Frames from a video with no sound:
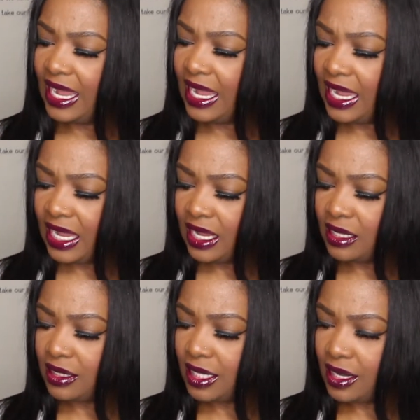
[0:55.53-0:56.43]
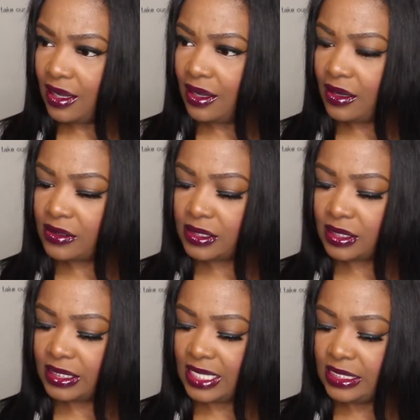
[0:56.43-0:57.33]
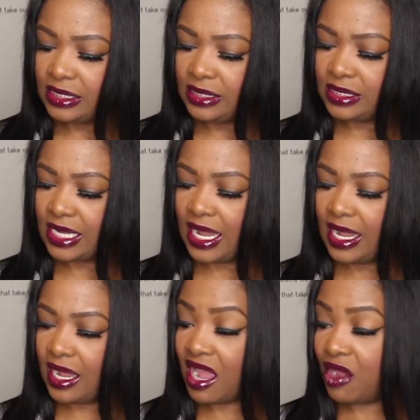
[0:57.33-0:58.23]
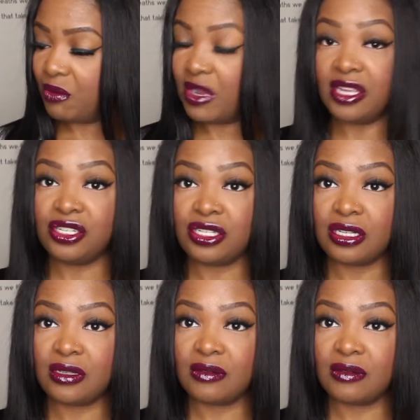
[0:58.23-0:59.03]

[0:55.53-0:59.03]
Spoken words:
And it doesn't say how much